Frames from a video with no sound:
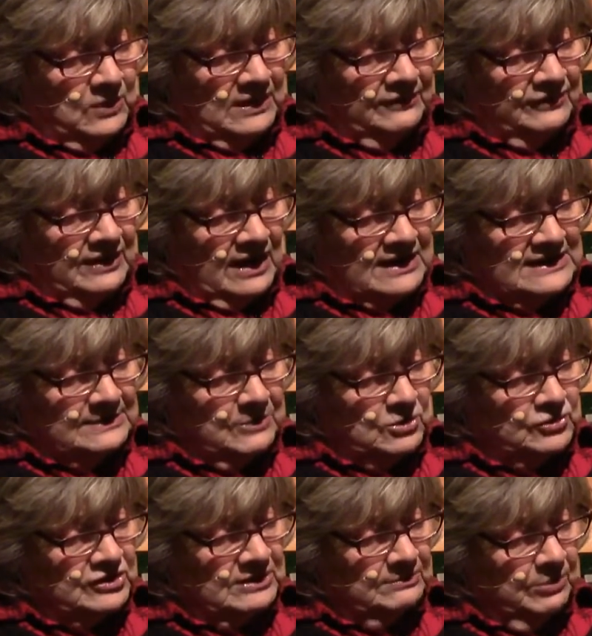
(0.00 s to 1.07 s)
one of God's
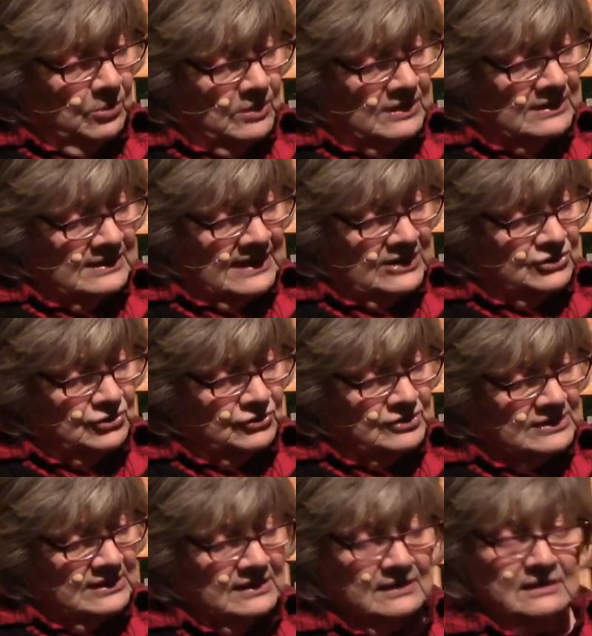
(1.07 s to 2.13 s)
most important angels
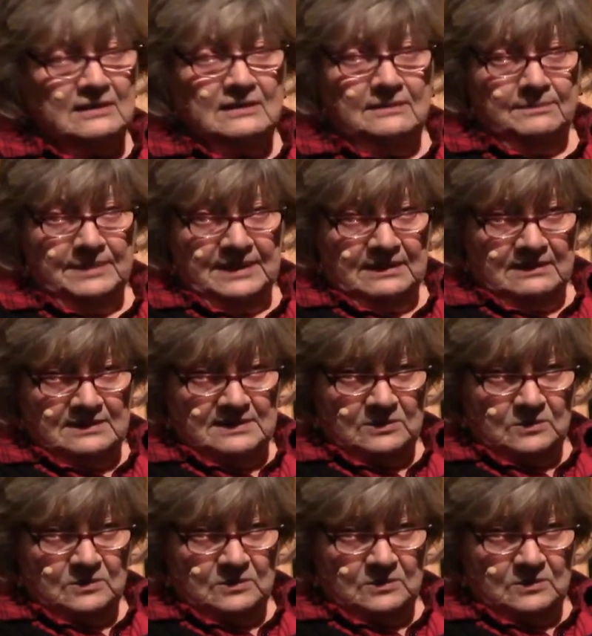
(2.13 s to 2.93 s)
because